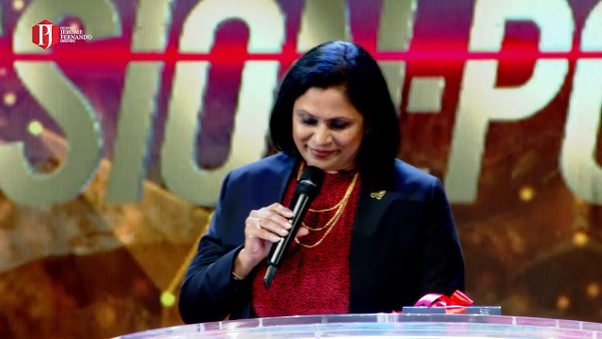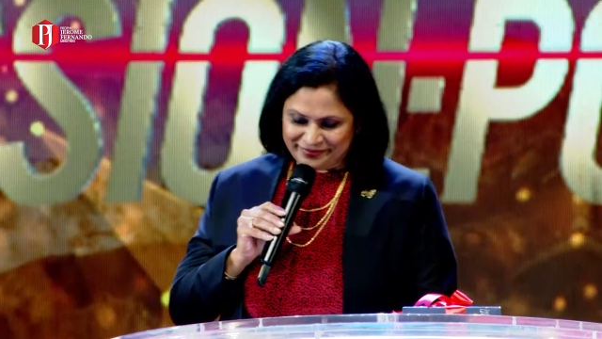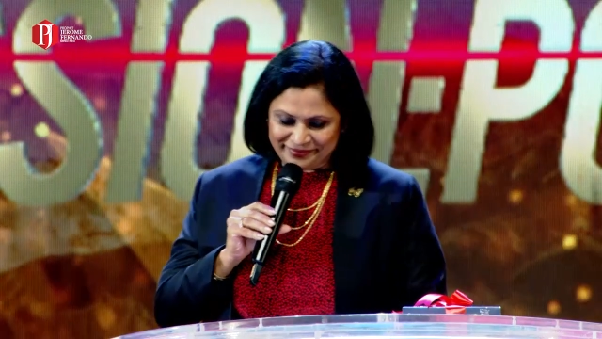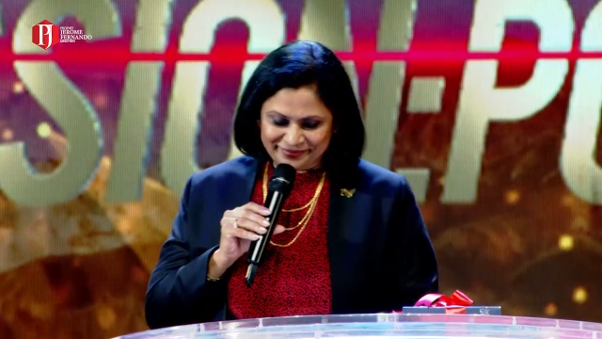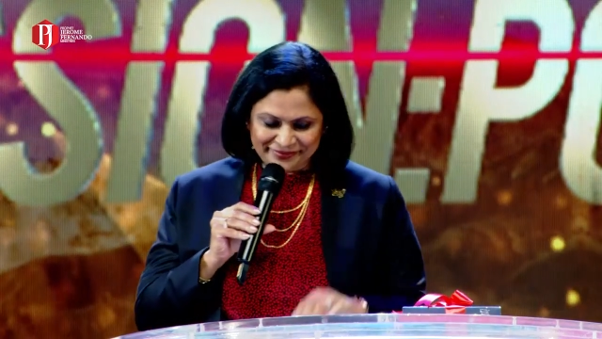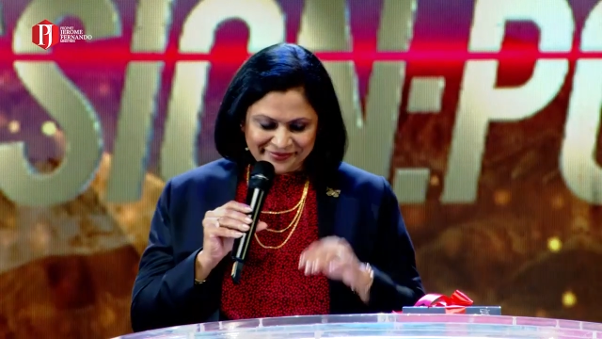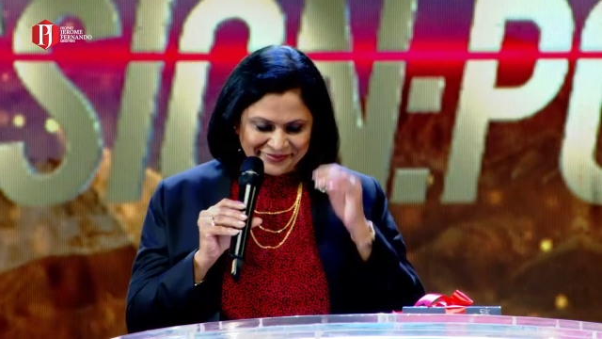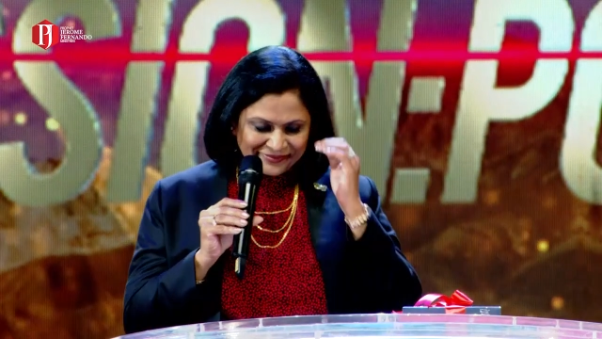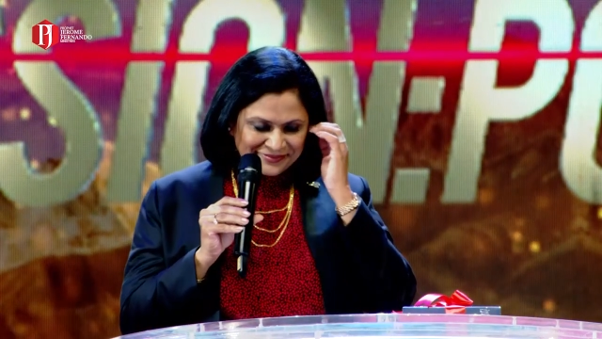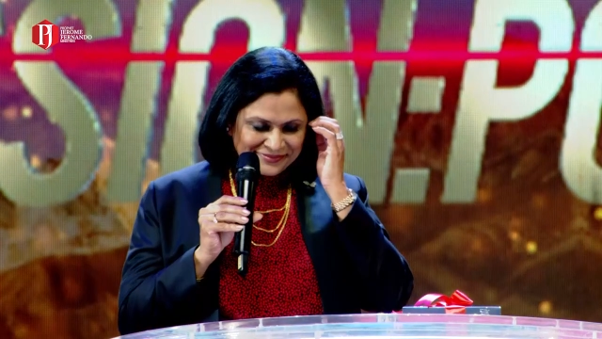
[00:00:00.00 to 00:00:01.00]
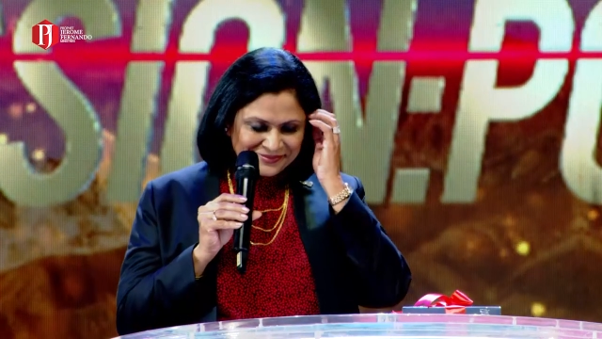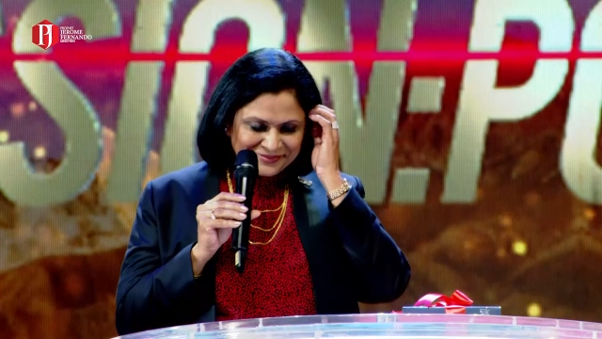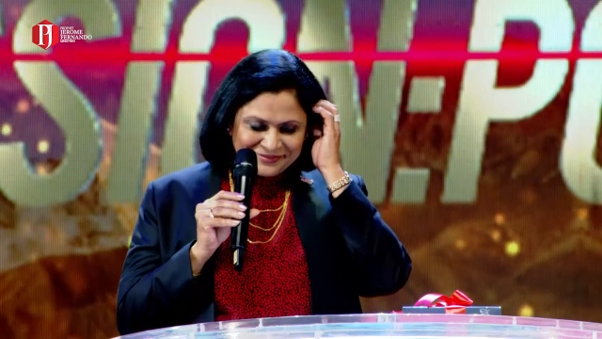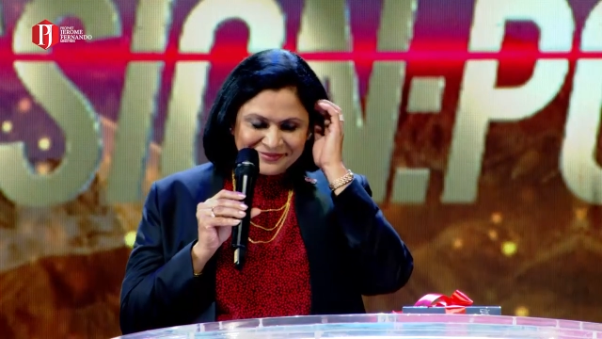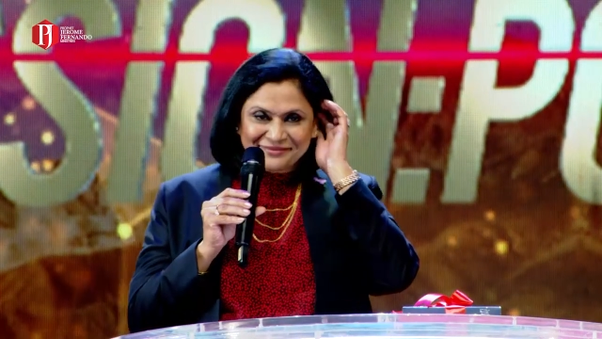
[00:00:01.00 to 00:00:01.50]

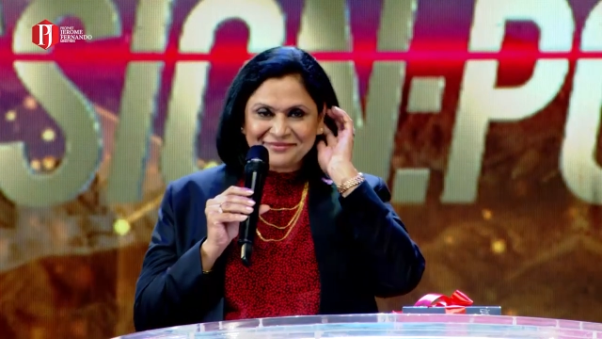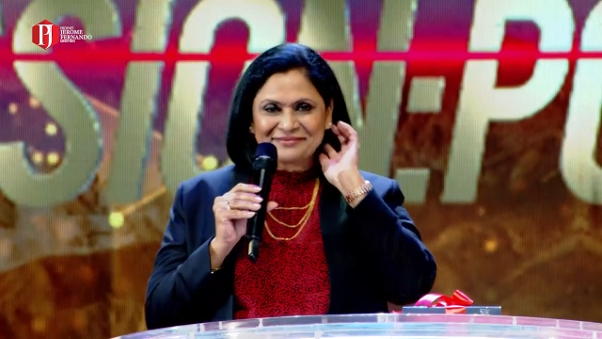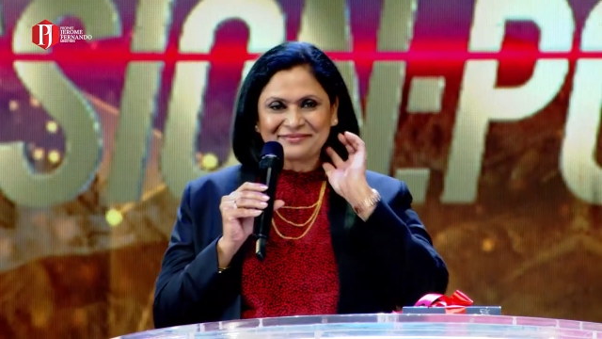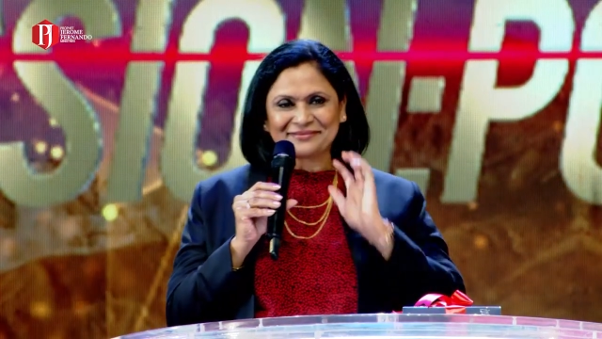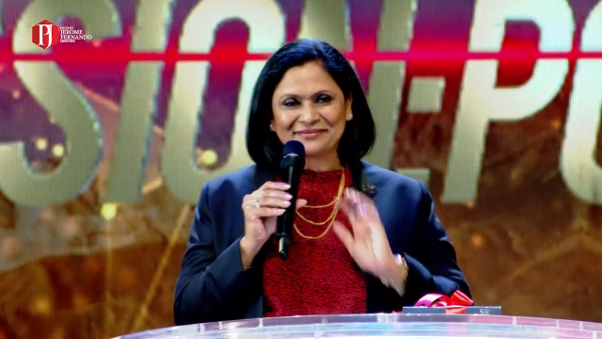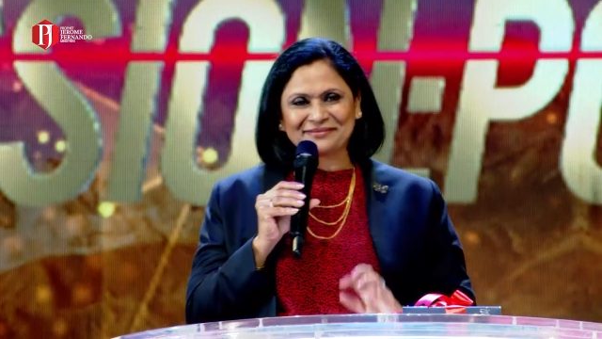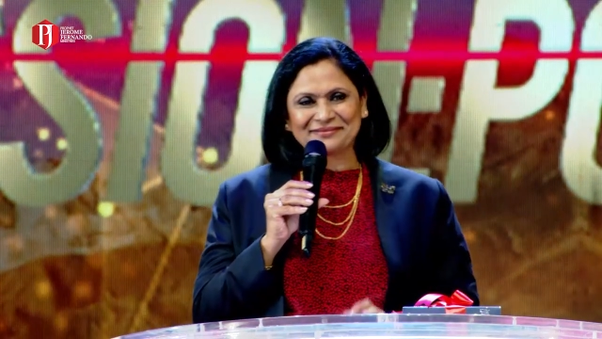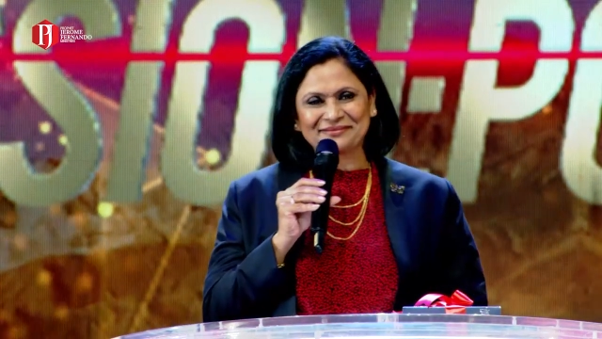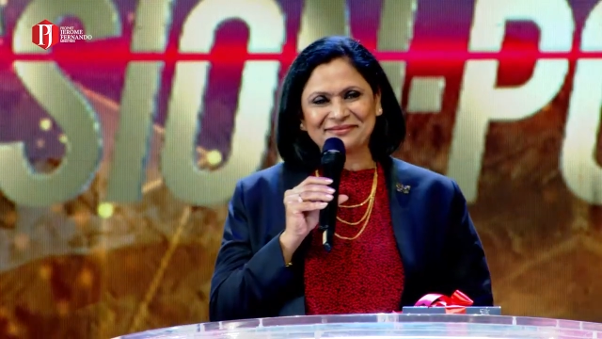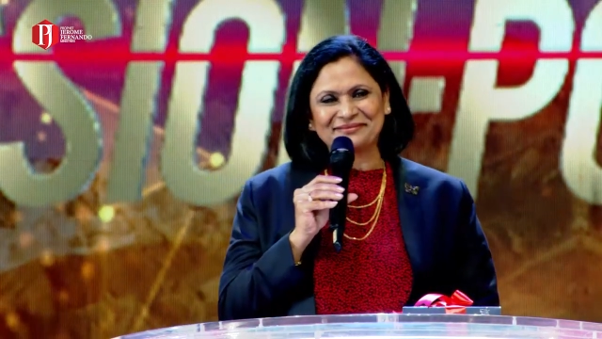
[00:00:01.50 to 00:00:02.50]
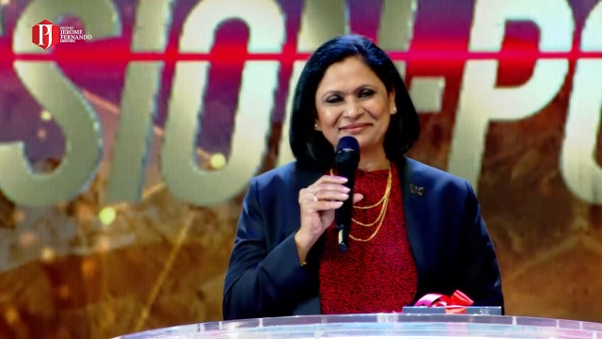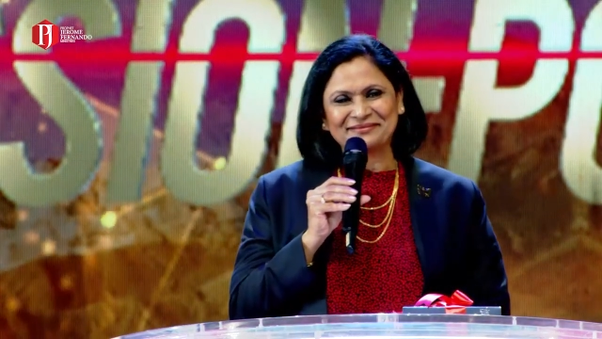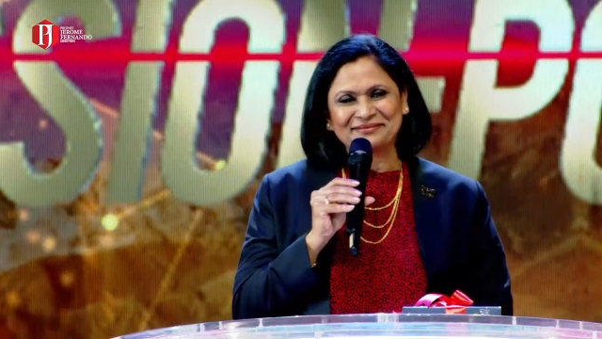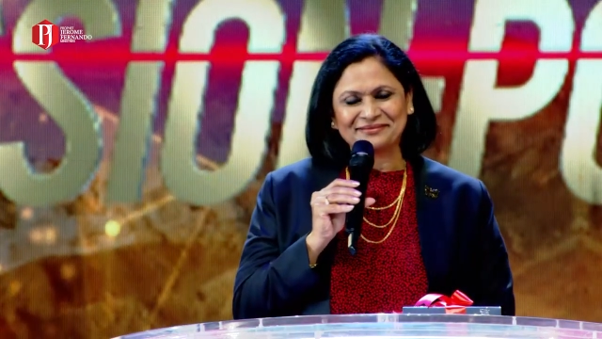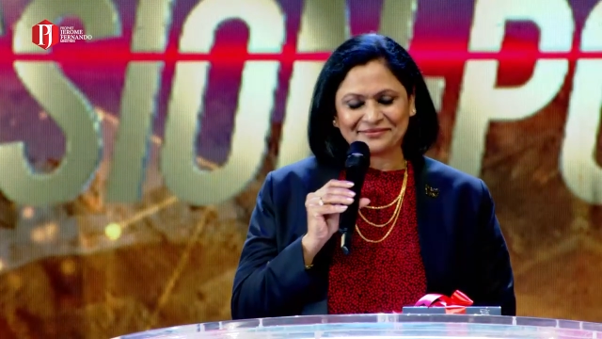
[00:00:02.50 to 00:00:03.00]

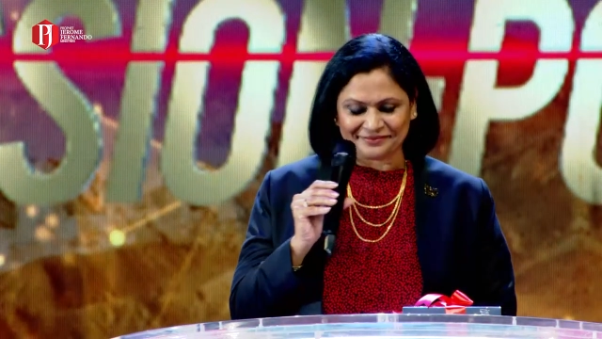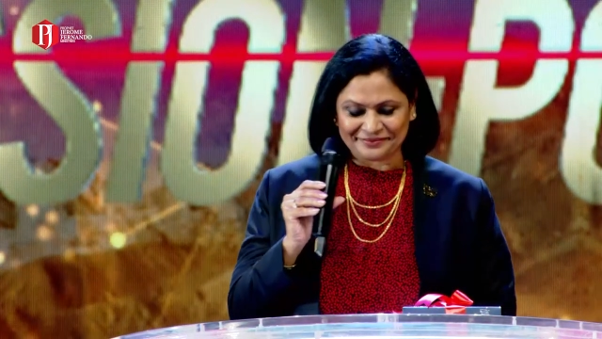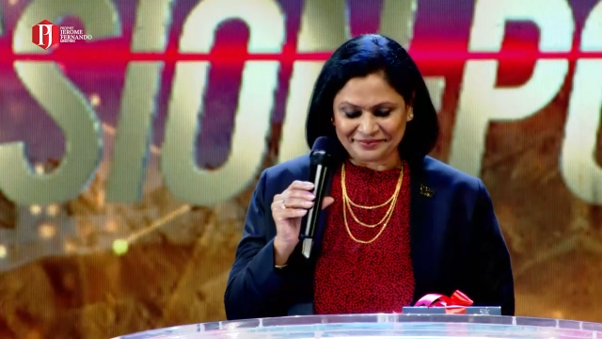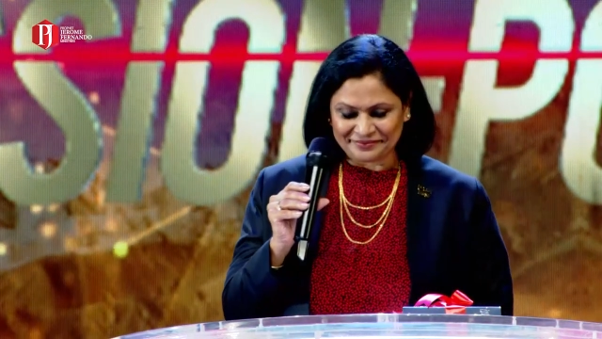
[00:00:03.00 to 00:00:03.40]
Nothing is said.